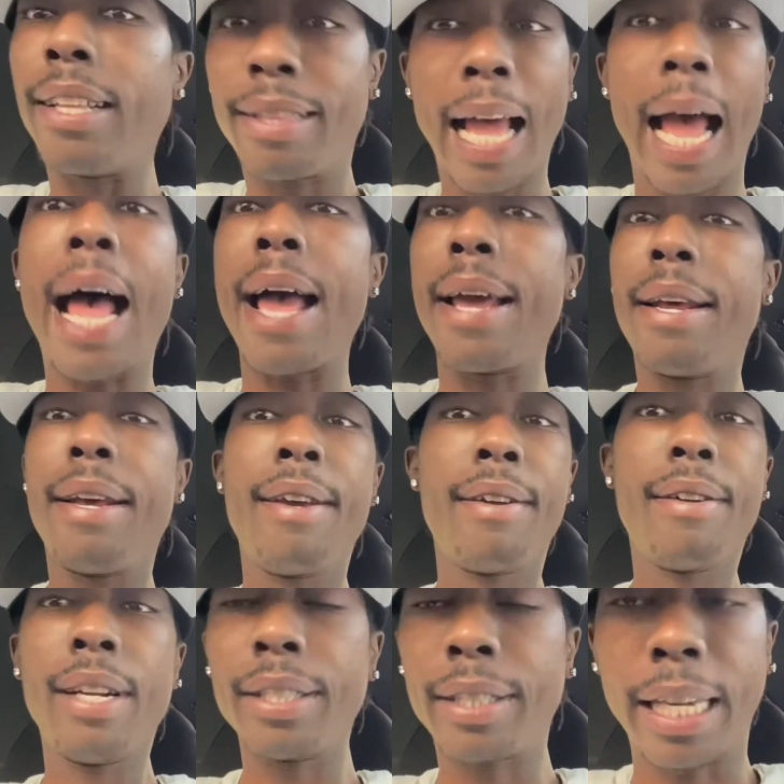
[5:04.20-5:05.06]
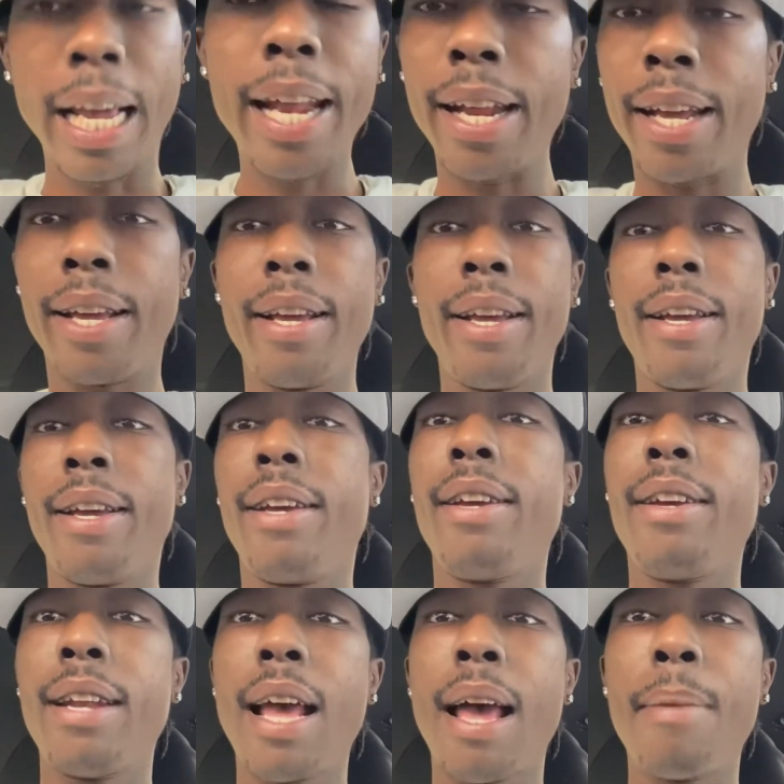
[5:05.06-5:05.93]
that let's get it
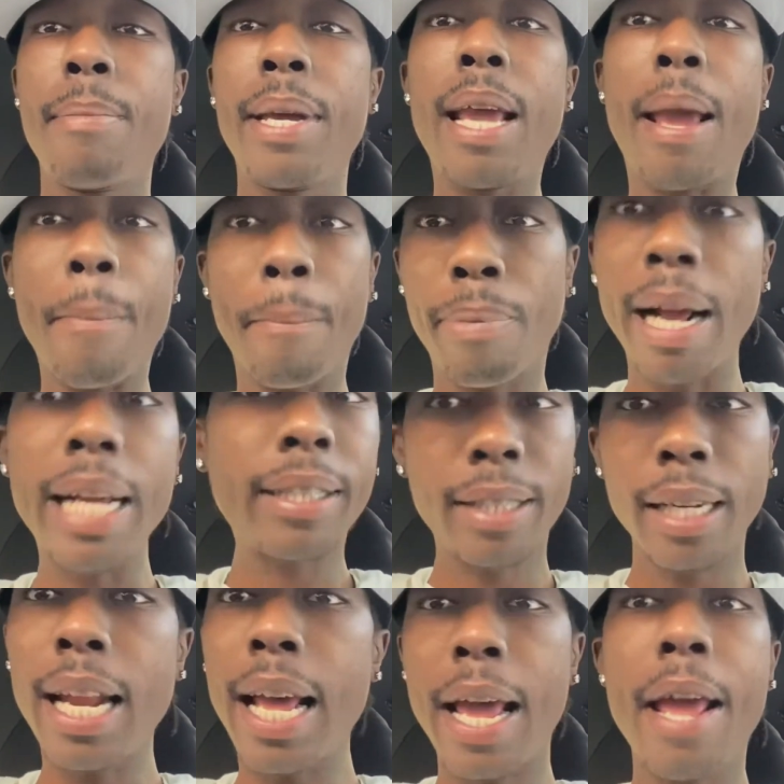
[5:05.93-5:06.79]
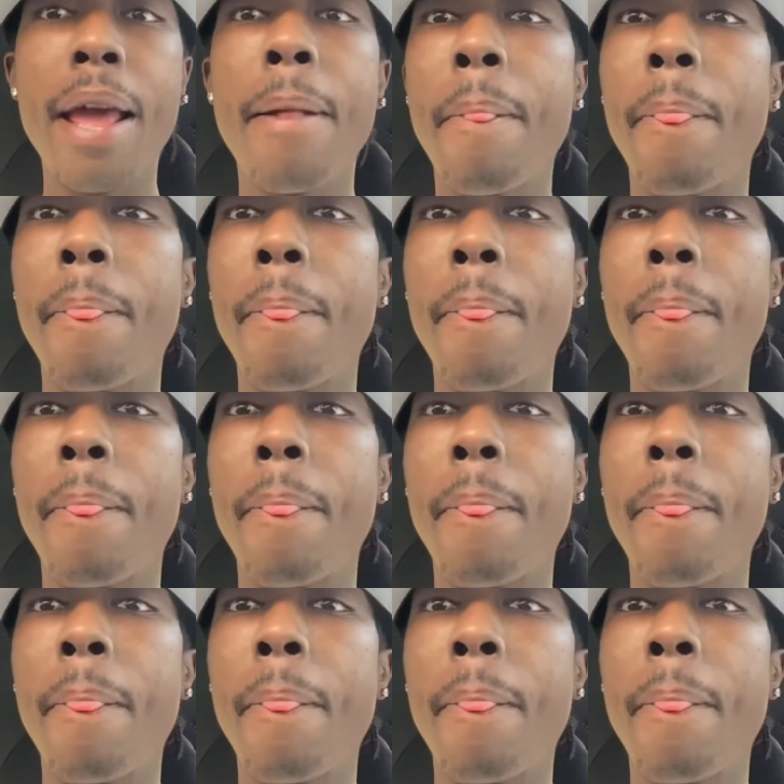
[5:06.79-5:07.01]
you know what i mean embracing it